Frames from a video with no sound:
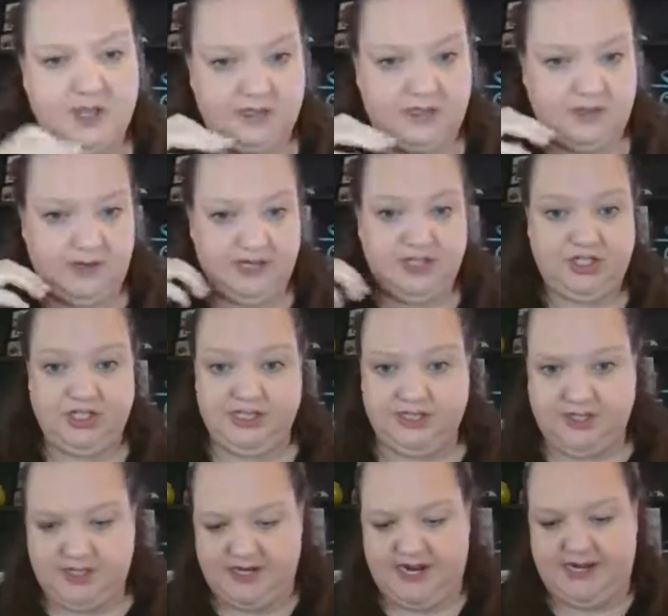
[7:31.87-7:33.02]
So I just
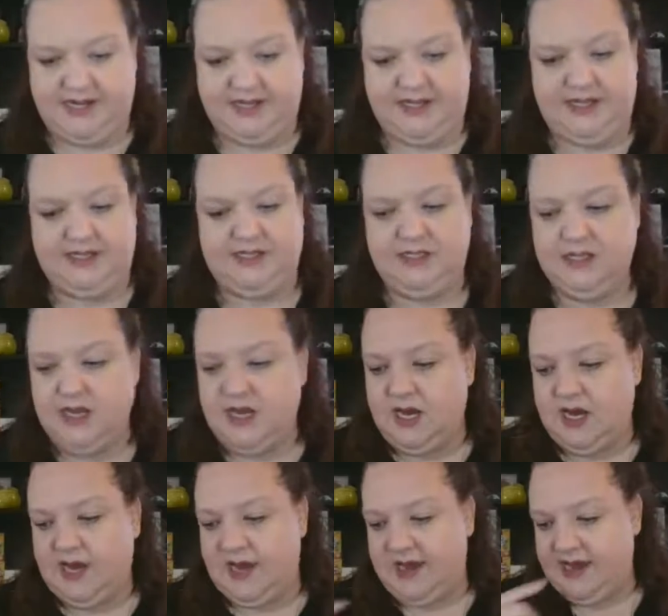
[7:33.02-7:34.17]
created this,
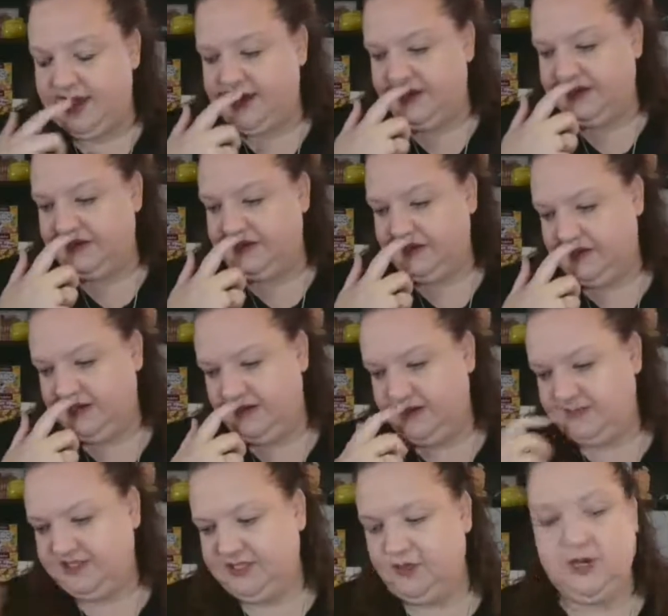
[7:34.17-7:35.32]
and I'm
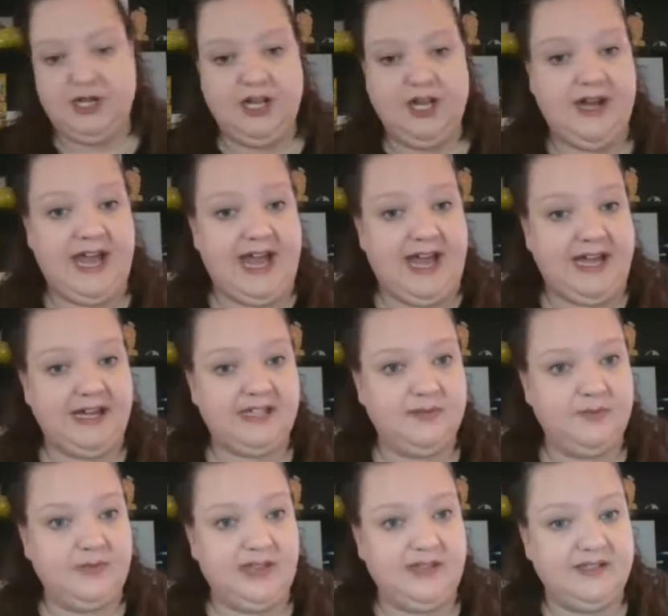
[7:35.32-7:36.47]
still working on adding
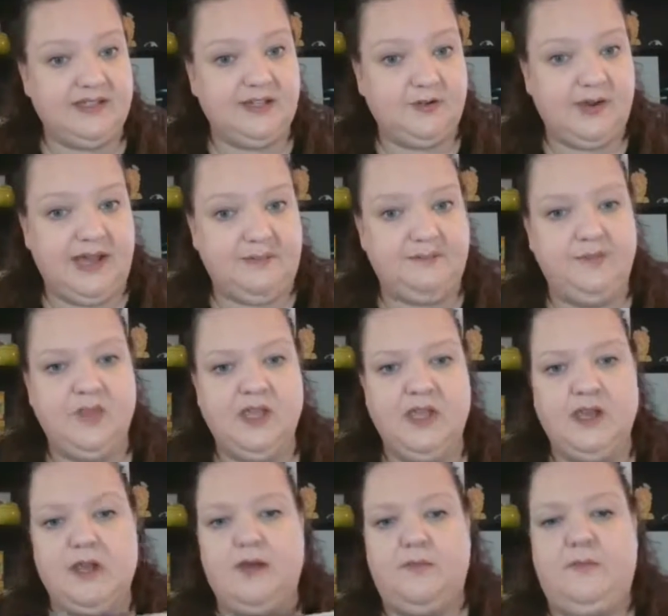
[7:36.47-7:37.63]
some things to it,
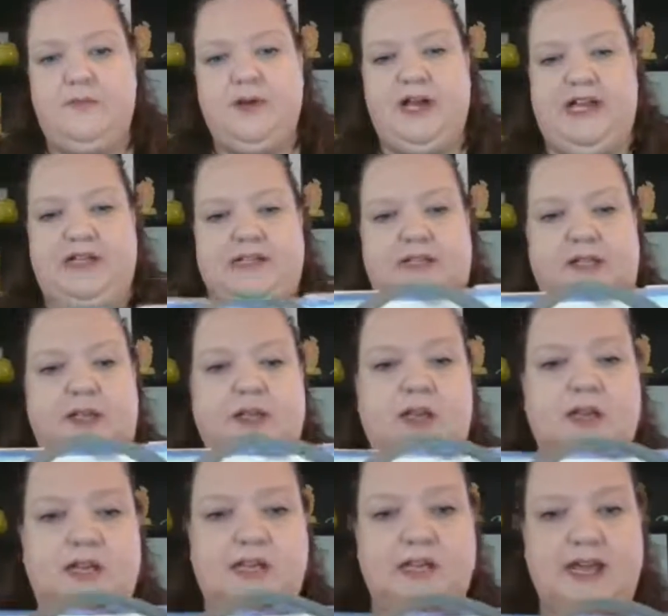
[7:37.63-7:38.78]
but
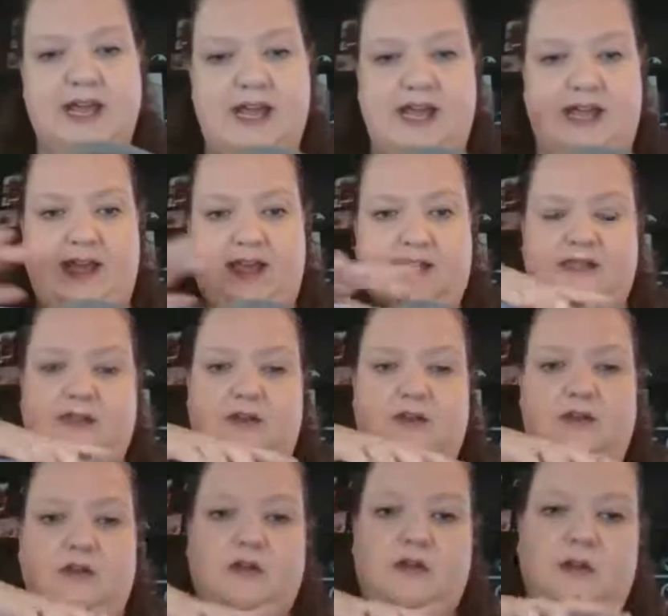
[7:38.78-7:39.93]
it has
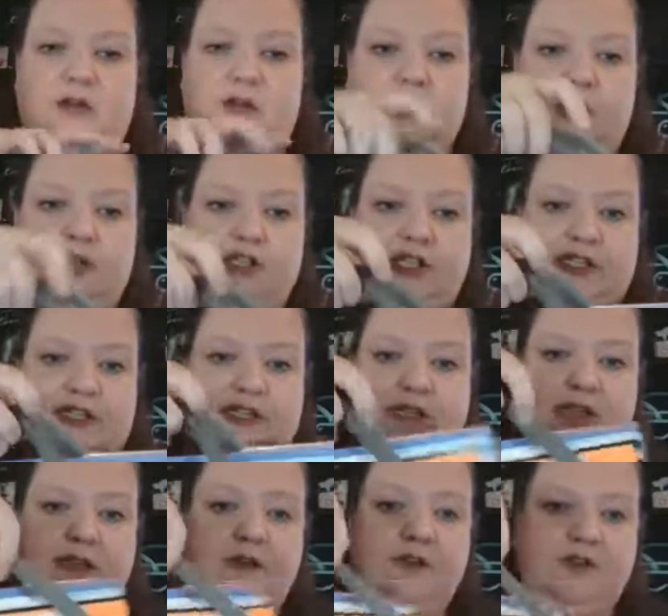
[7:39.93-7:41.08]
just a
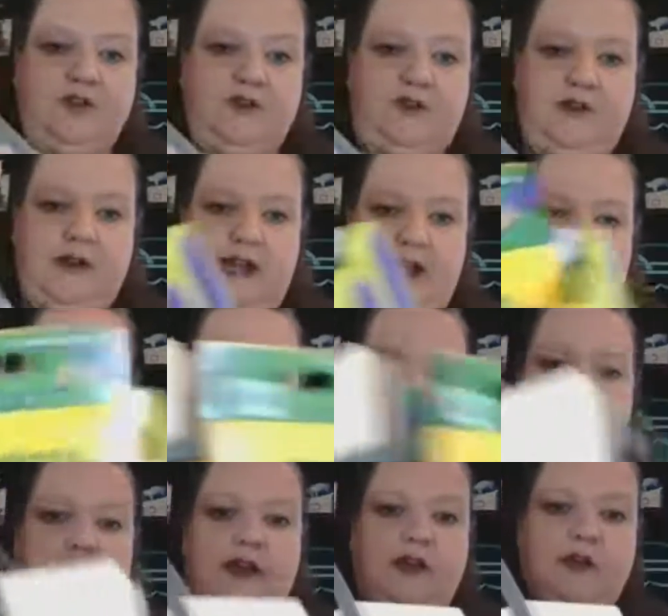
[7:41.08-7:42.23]
huge
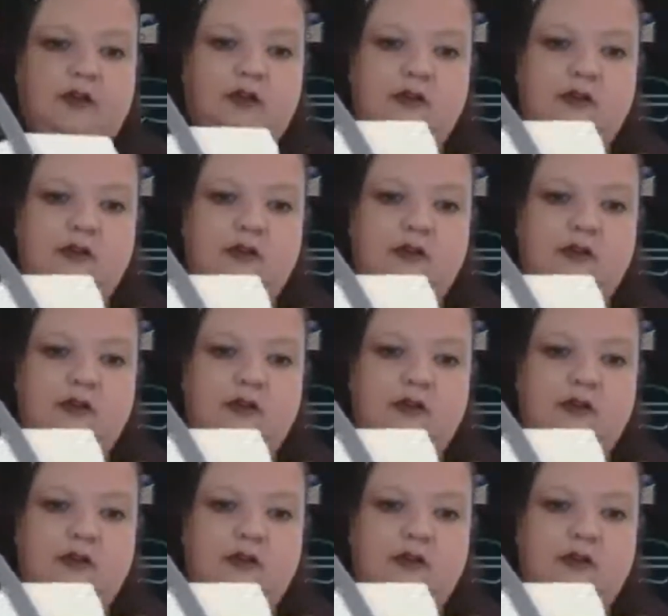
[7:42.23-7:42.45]
variety